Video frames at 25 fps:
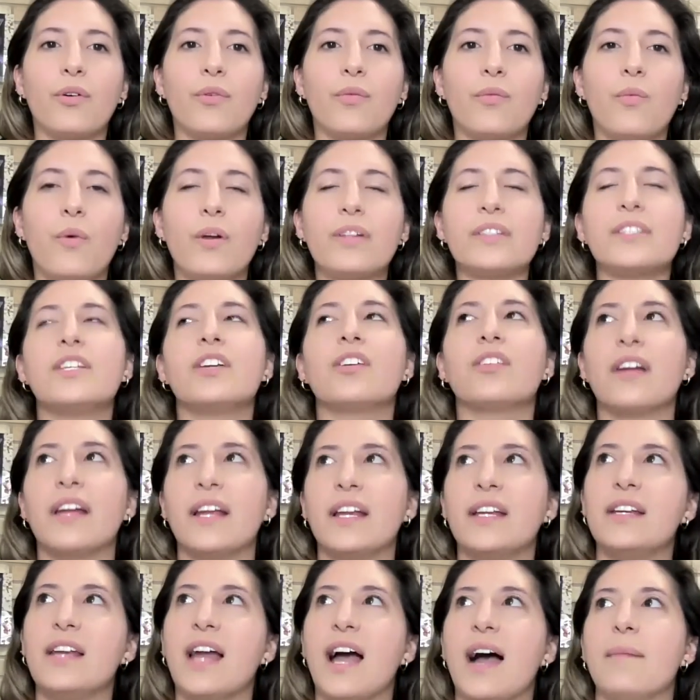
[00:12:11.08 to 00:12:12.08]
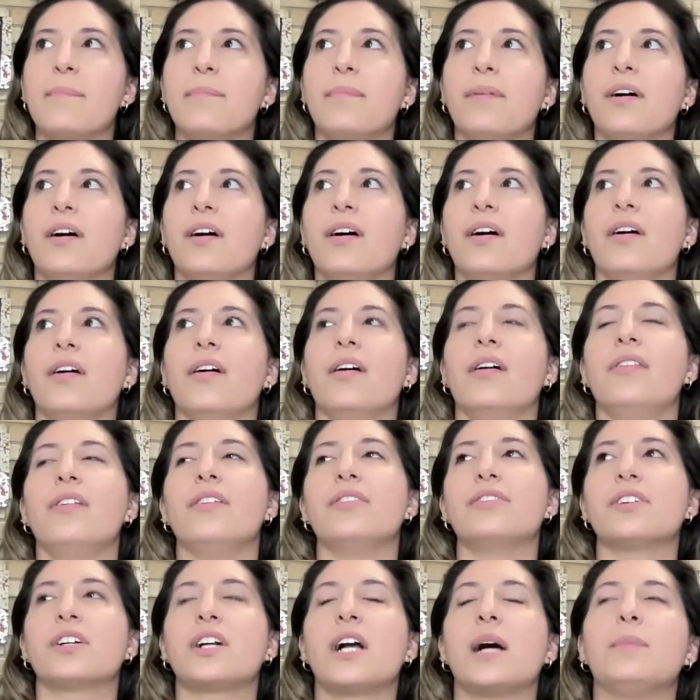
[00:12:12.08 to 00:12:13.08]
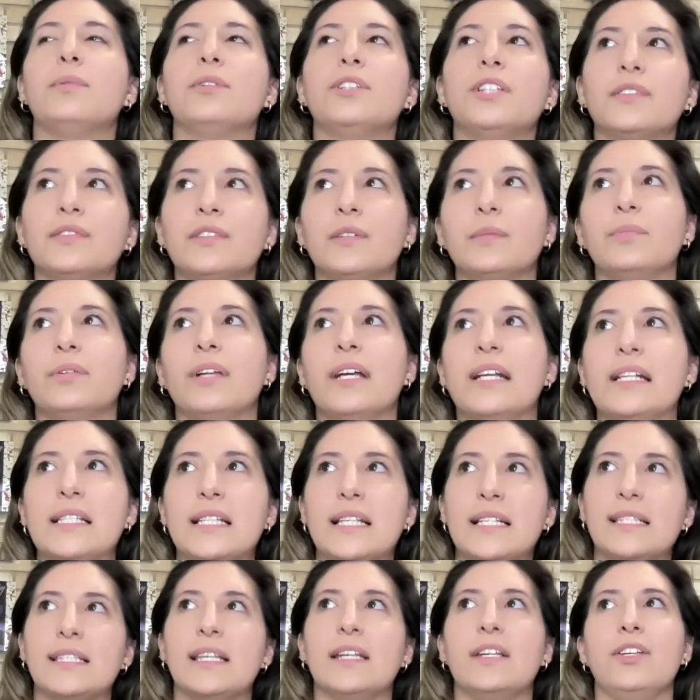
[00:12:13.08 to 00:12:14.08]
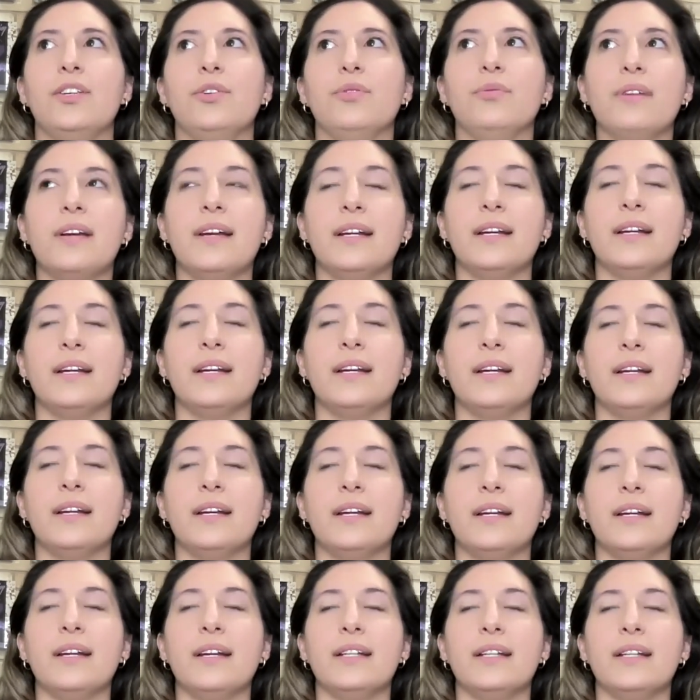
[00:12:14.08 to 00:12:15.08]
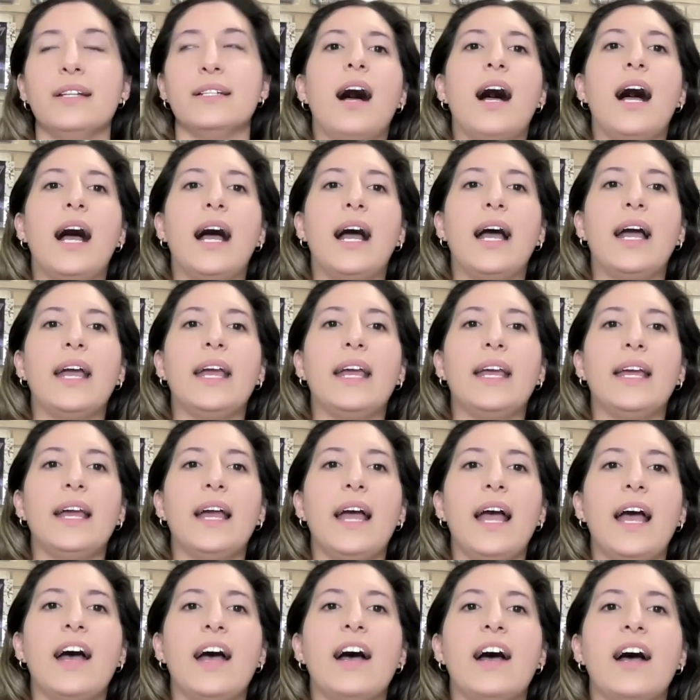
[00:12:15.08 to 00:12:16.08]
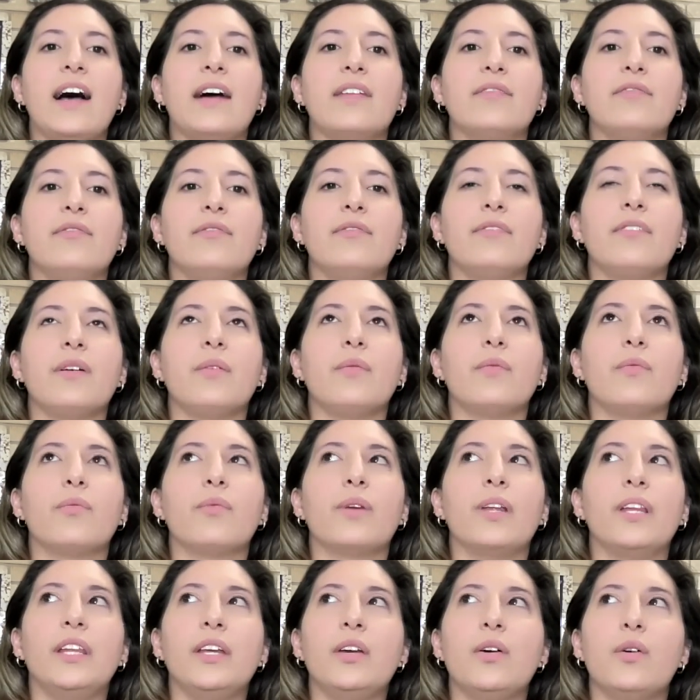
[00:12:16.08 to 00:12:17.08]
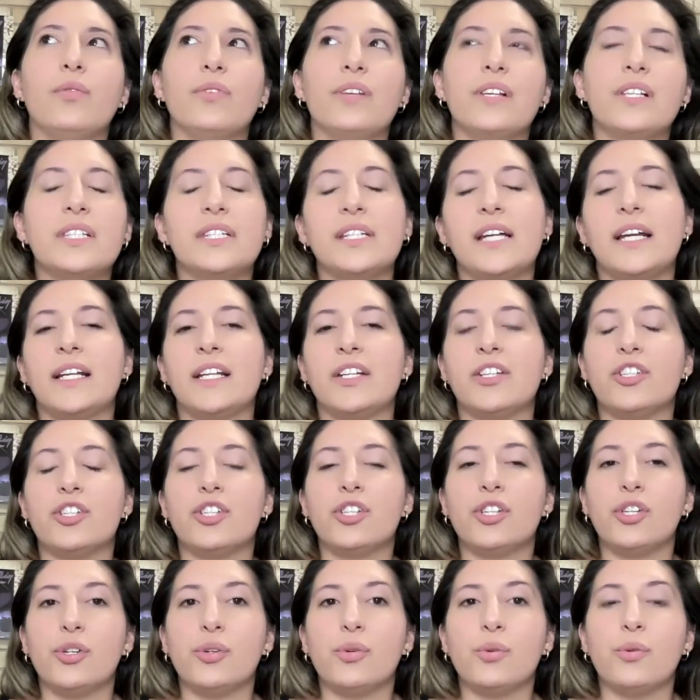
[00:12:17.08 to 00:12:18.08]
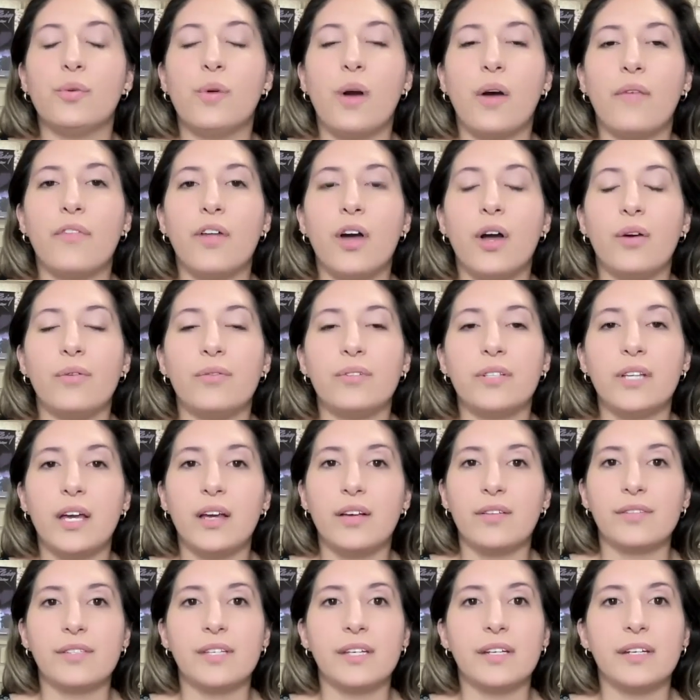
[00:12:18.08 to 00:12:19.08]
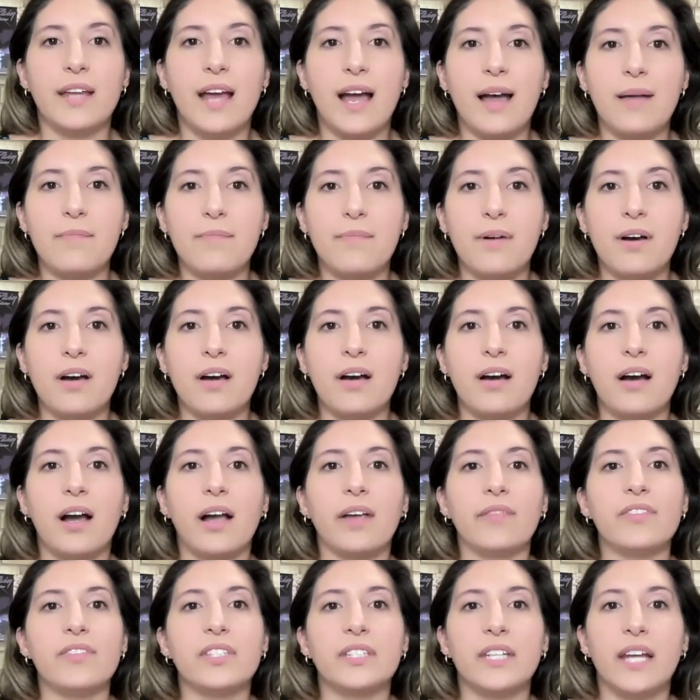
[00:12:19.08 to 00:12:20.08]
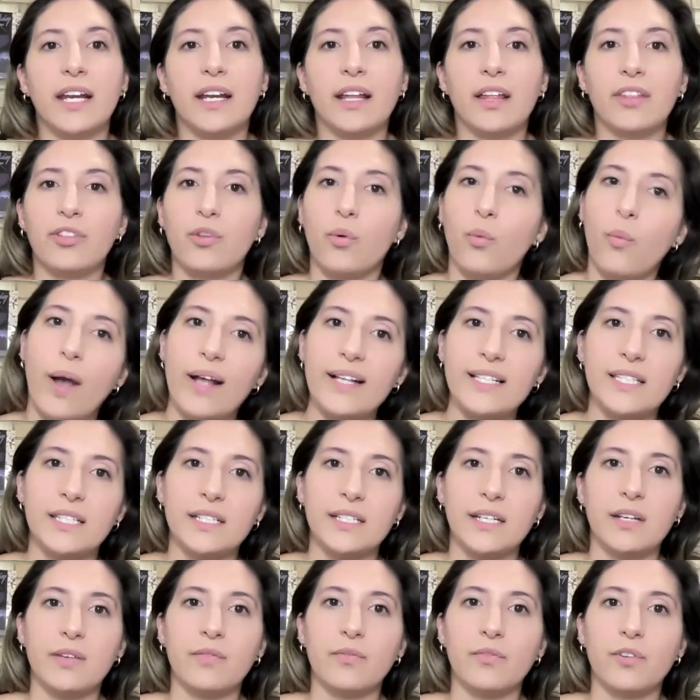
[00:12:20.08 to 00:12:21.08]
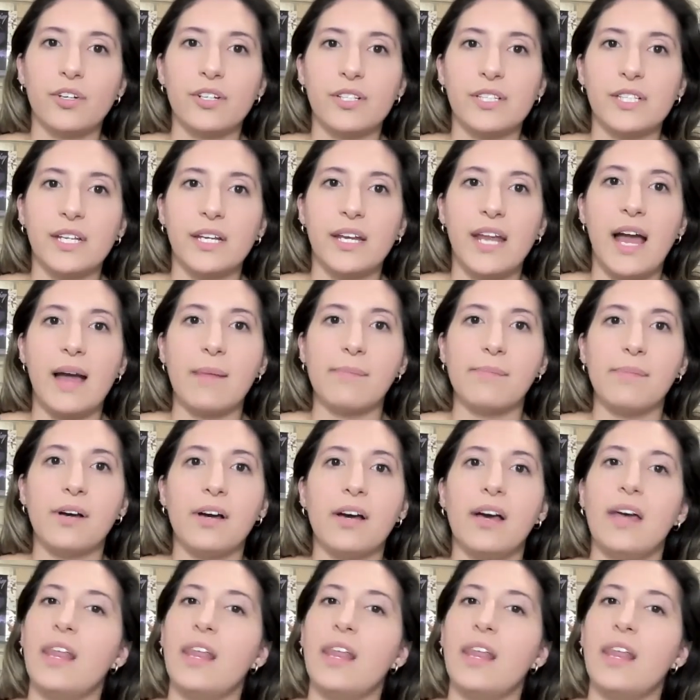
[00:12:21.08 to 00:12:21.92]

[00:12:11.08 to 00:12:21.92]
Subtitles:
once you're in Napa, there's a couple different places that you can stay. I have really only stayed in 2 of the hotels in Napa. I've stayed at the Westin Versa Napa,